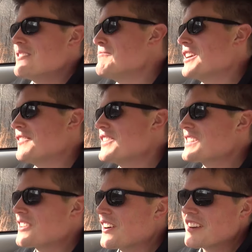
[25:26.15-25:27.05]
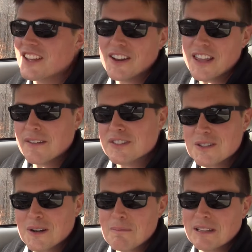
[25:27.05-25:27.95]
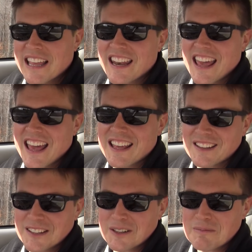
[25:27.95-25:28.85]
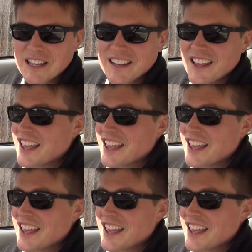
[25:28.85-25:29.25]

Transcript: But this car, you know, you have to sort of plan ahead a little bit.